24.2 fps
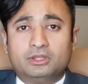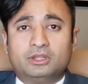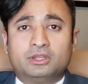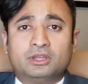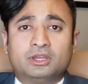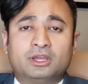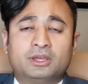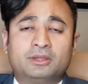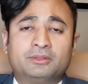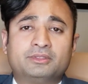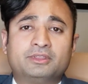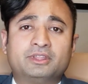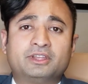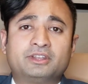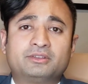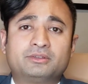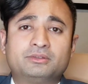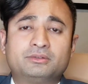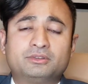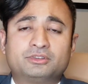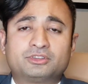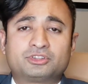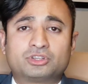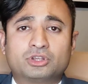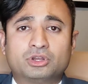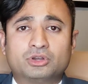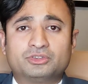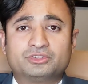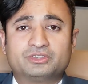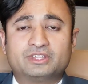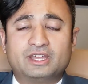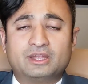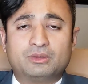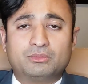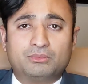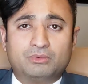that
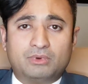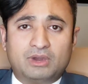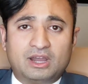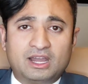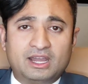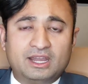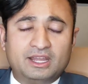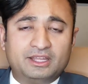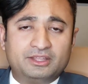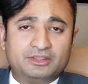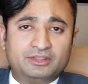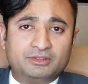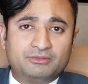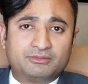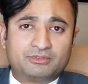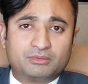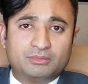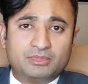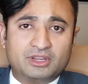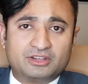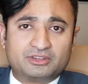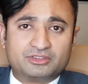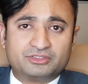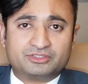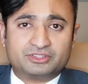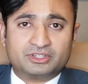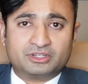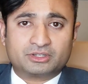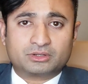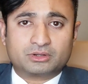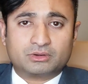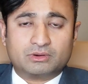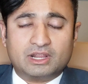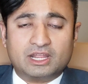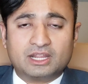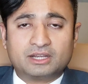shows that why the information is
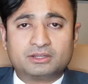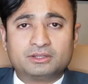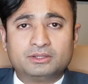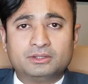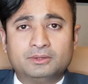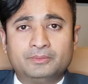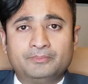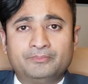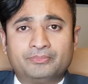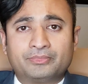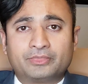incorrect,